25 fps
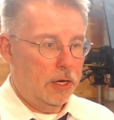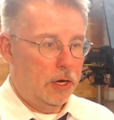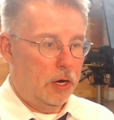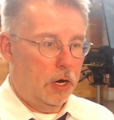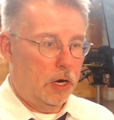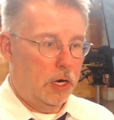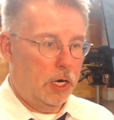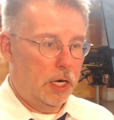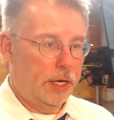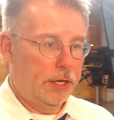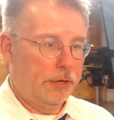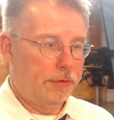
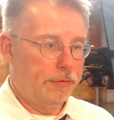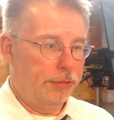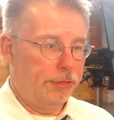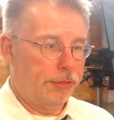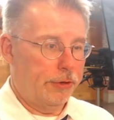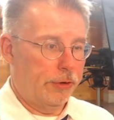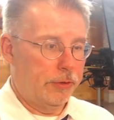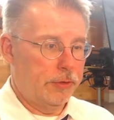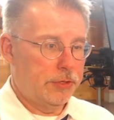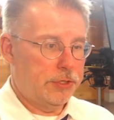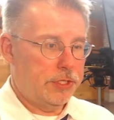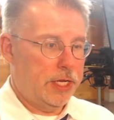on
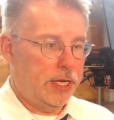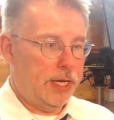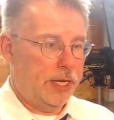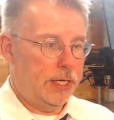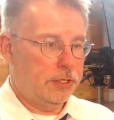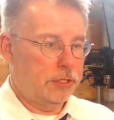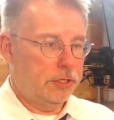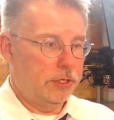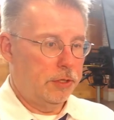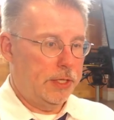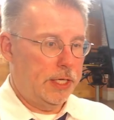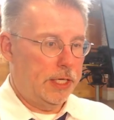Thursday
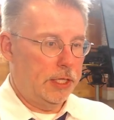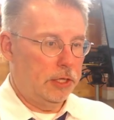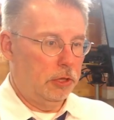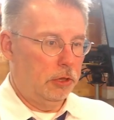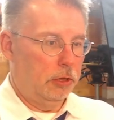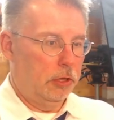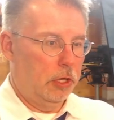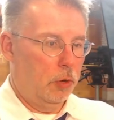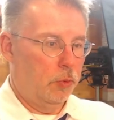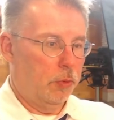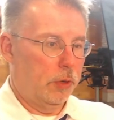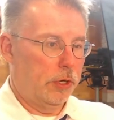to the
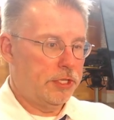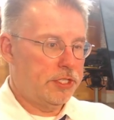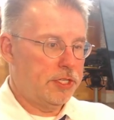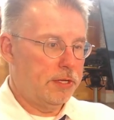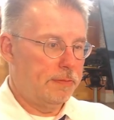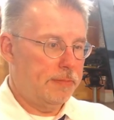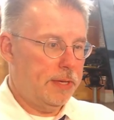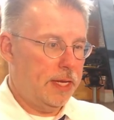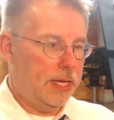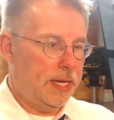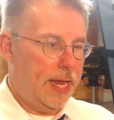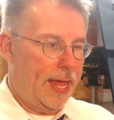lower
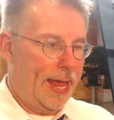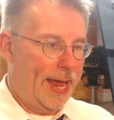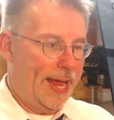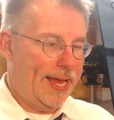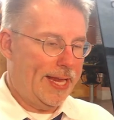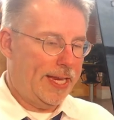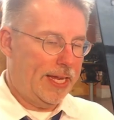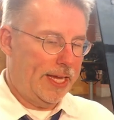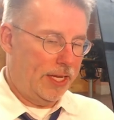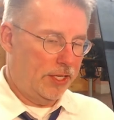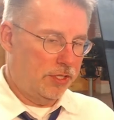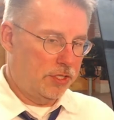to mid
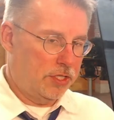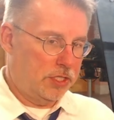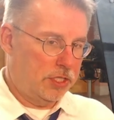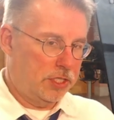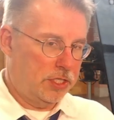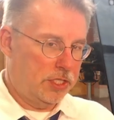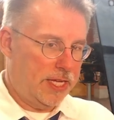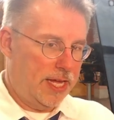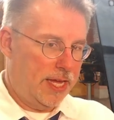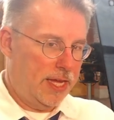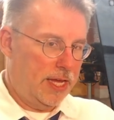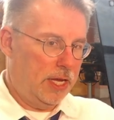80s,
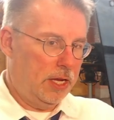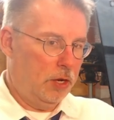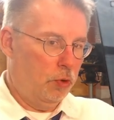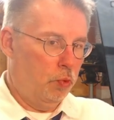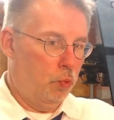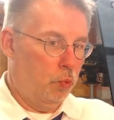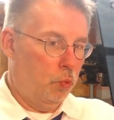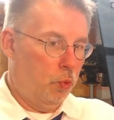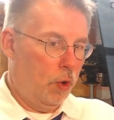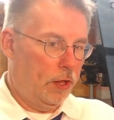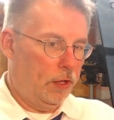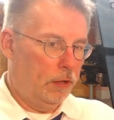
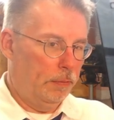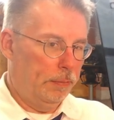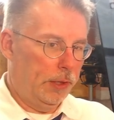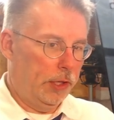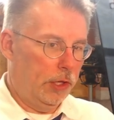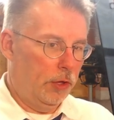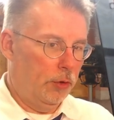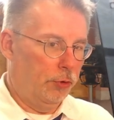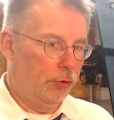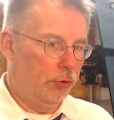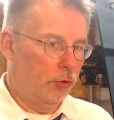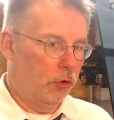staying well
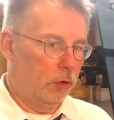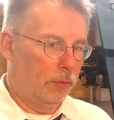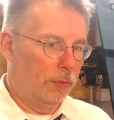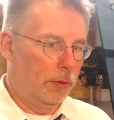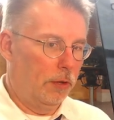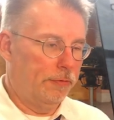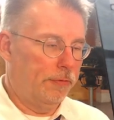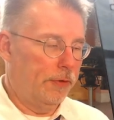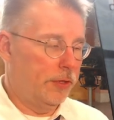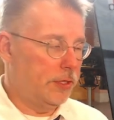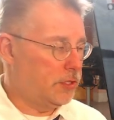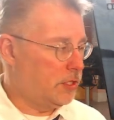below
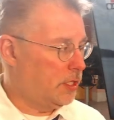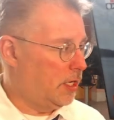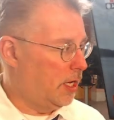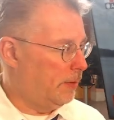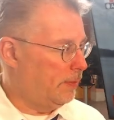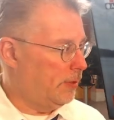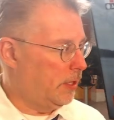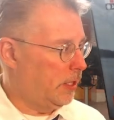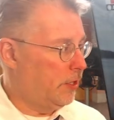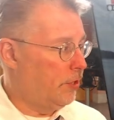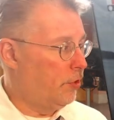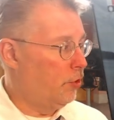normal for this time
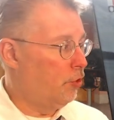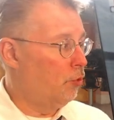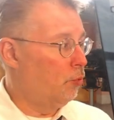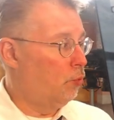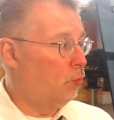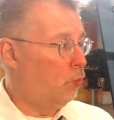of the year.